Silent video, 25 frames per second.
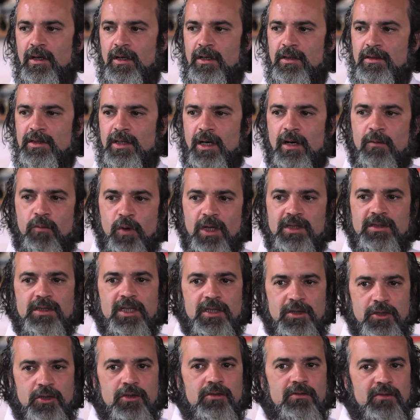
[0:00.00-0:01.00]
So I
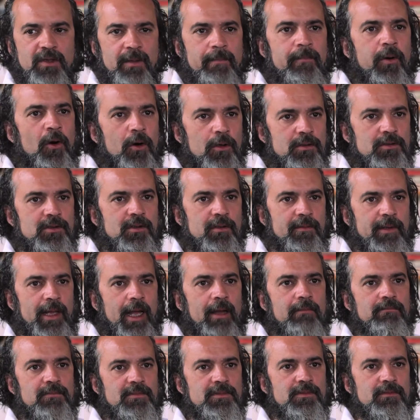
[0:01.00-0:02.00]
wanted to report on
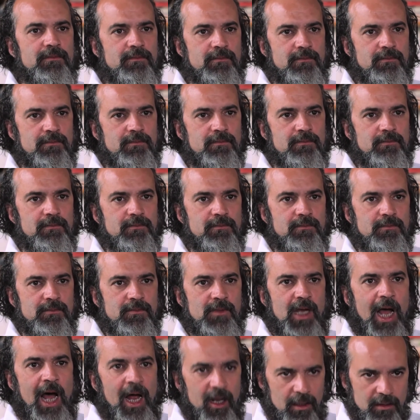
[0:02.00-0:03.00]
them
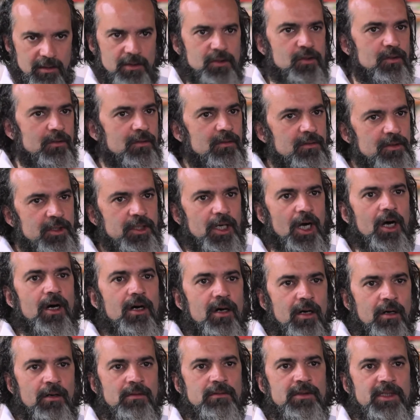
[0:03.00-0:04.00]
also, you know,
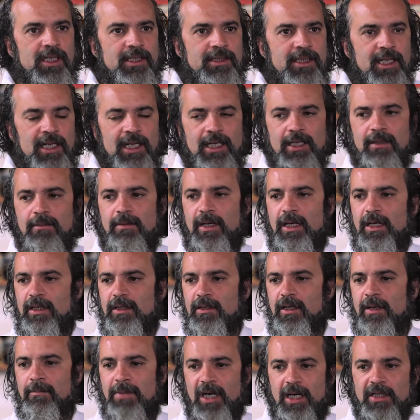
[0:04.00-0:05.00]
on the Taliban,
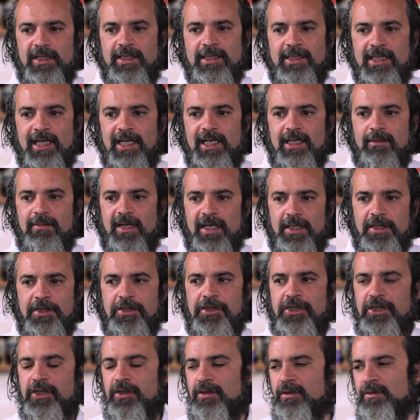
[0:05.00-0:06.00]
about the Taliban
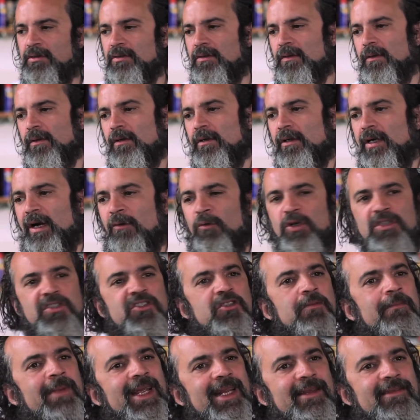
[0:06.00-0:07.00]
issue. I want
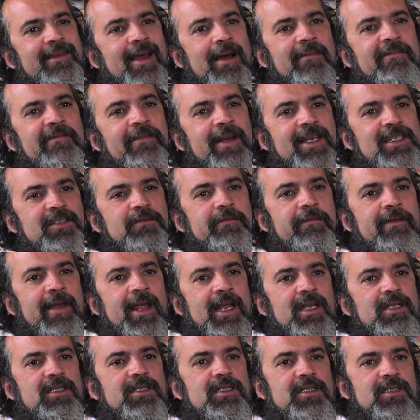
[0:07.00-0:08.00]
to meet them face to
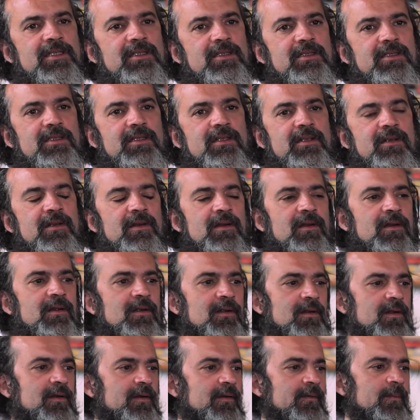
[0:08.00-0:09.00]
face.
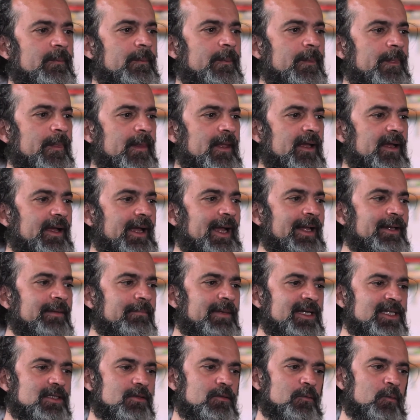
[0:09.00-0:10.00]
And the
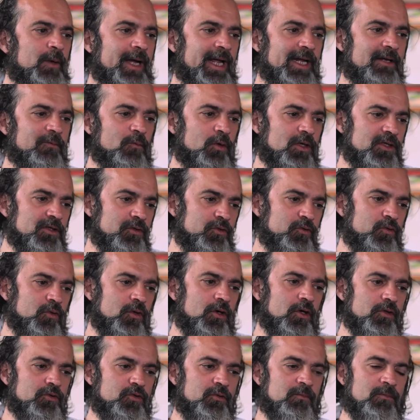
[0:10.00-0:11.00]
best way was to
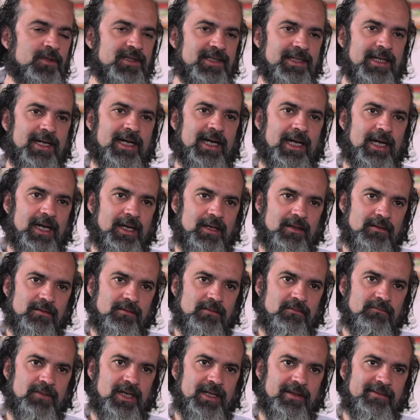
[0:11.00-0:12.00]
go to Musa Qala,
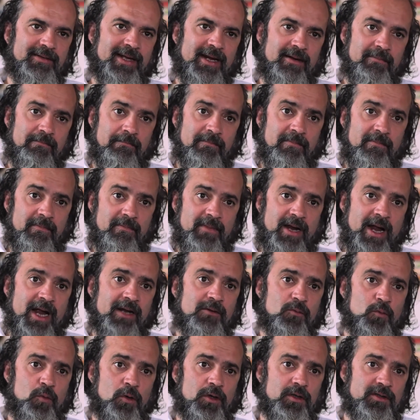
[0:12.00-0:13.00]
where their
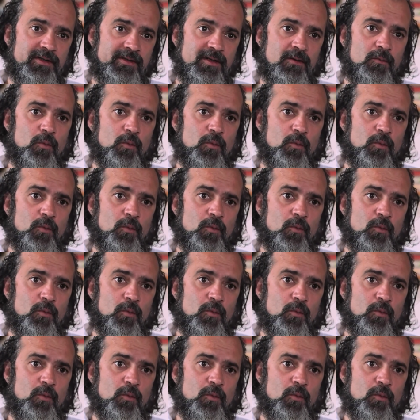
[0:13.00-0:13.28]
headquarters